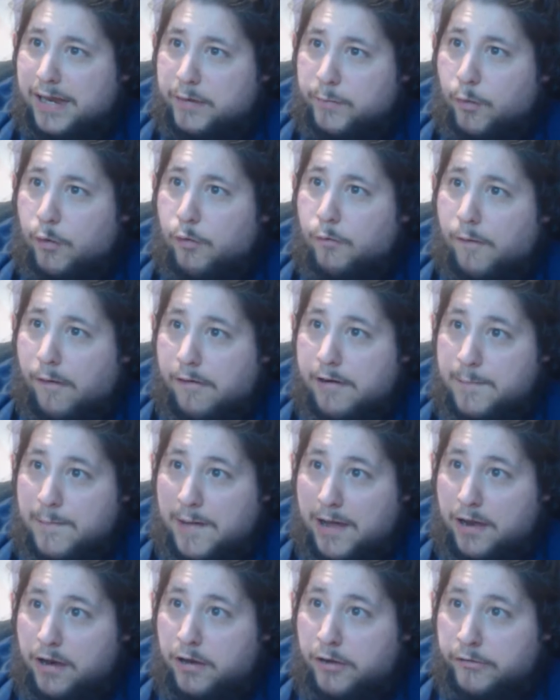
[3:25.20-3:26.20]
more worried
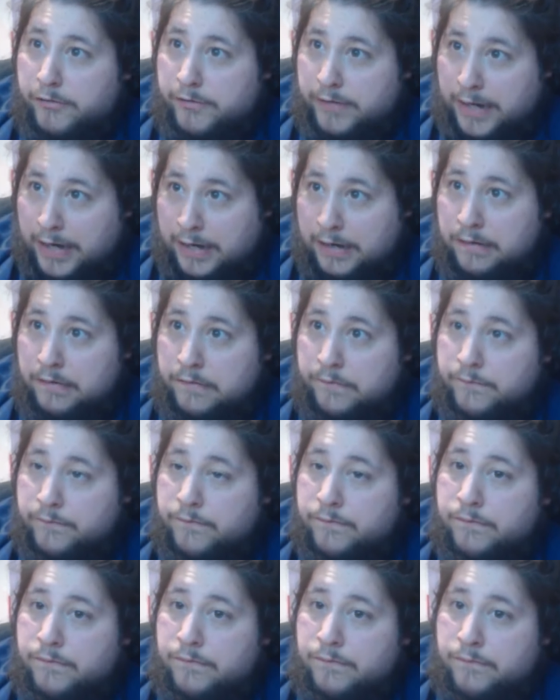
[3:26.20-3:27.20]
about losing
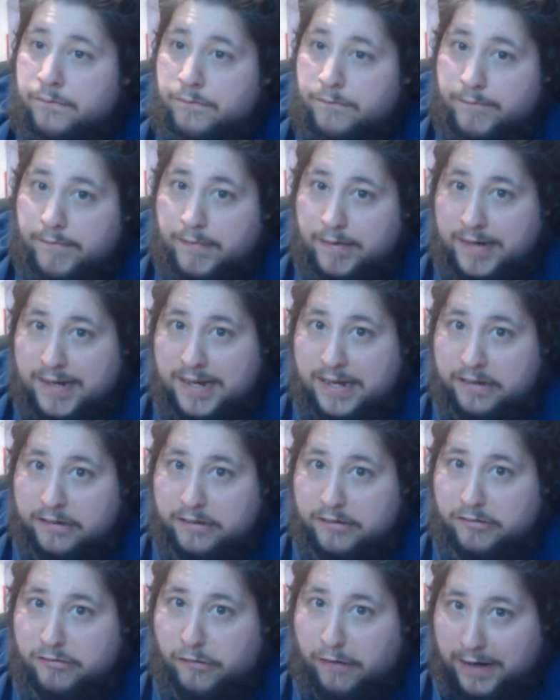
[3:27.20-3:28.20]
than he
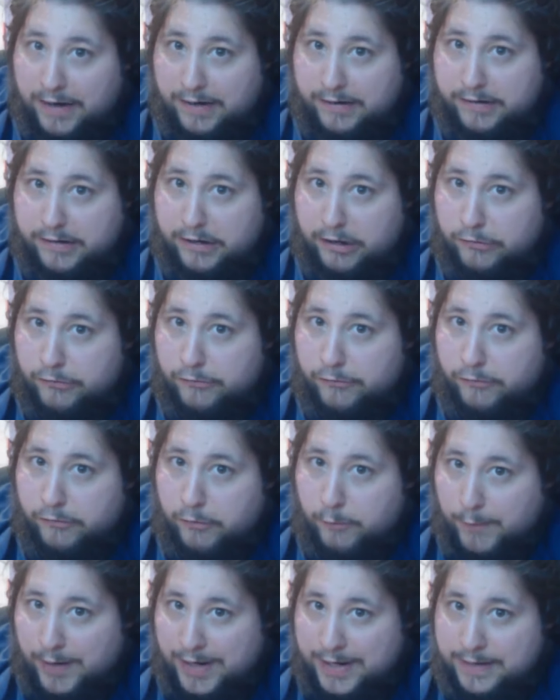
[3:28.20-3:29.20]
is trying to go for a
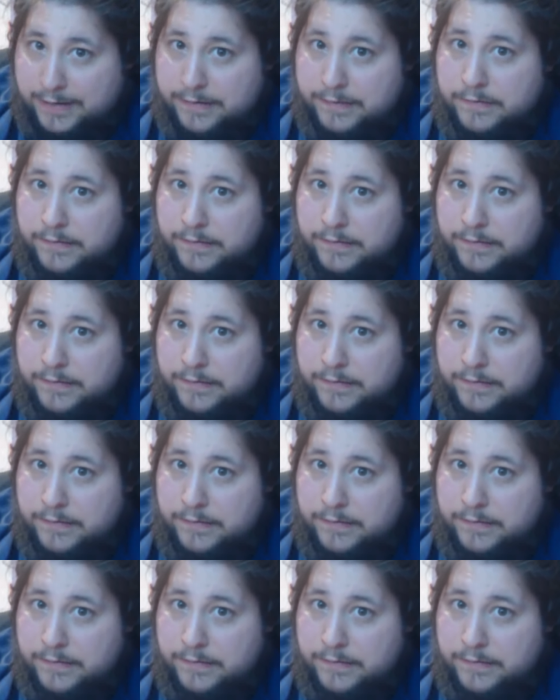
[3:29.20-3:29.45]
win.